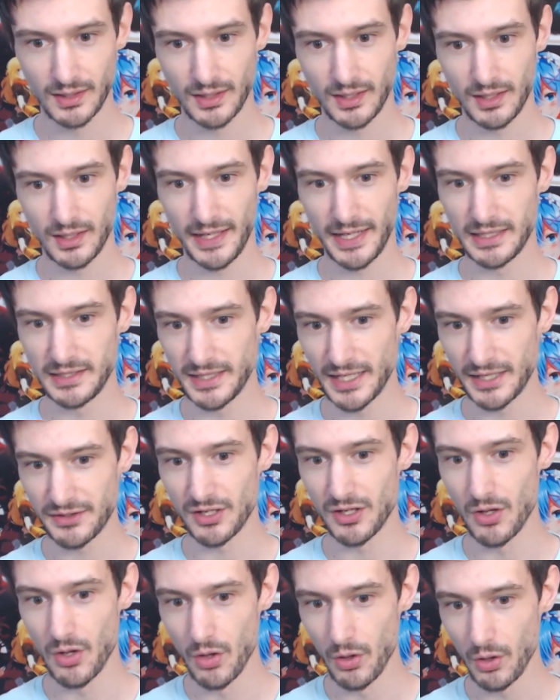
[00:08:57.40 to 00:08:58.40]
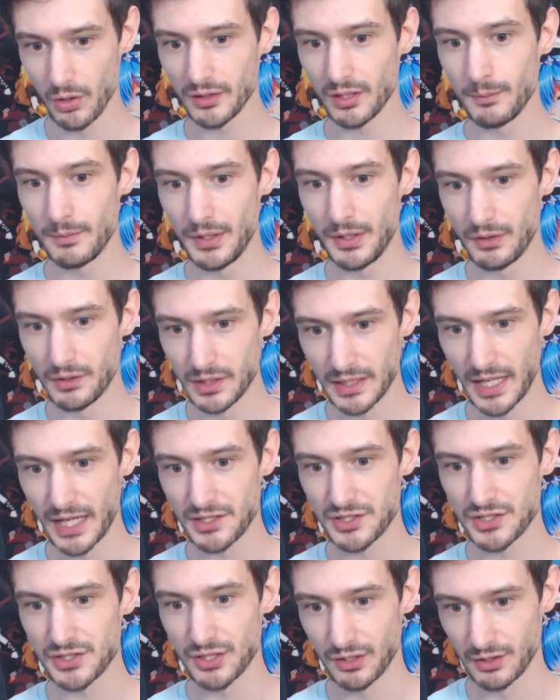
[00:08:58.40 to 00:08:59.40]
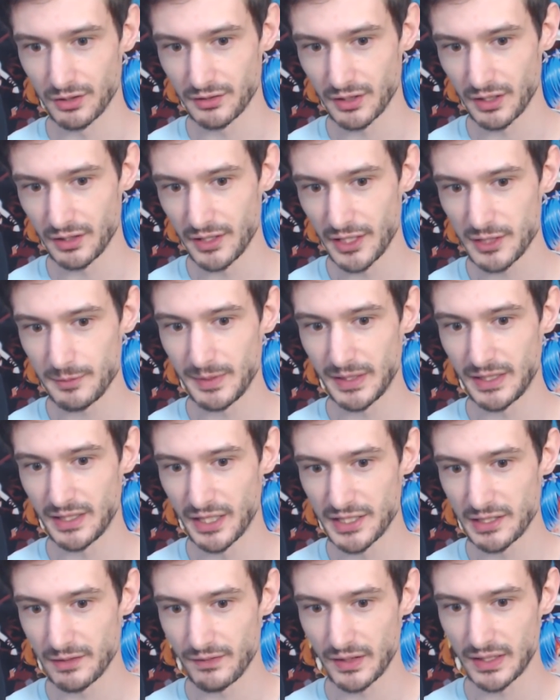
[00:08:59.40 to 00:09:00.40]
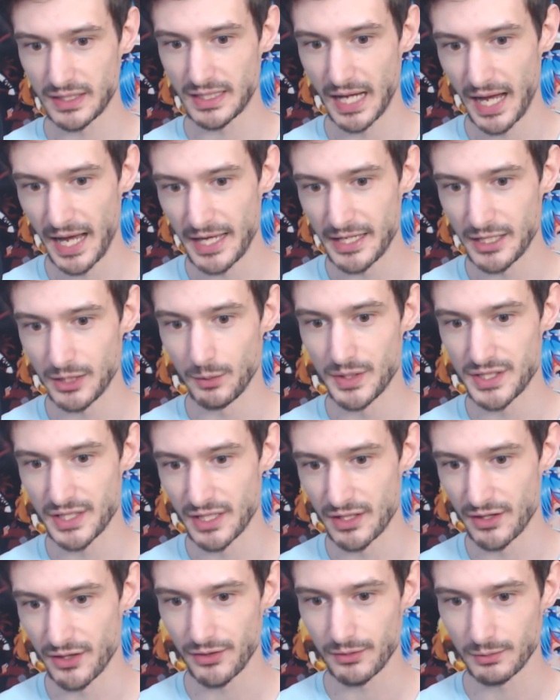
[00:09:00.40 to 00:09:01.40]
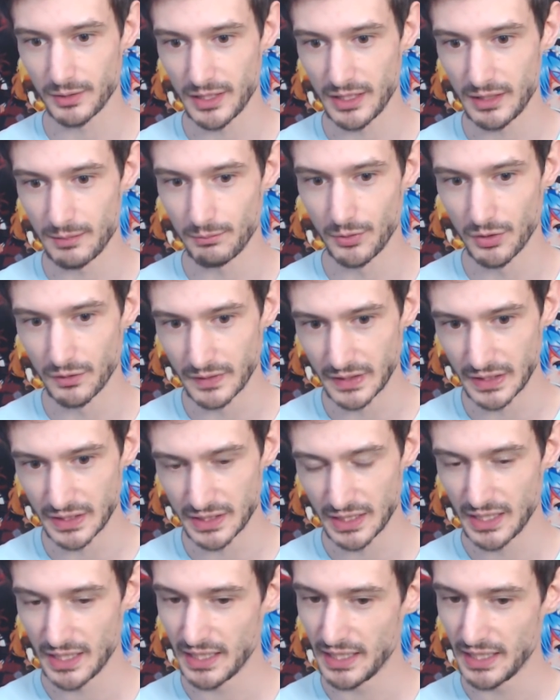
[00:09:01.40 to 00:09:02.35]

And yet the whole community has turned on us because of a guy who is in three movies.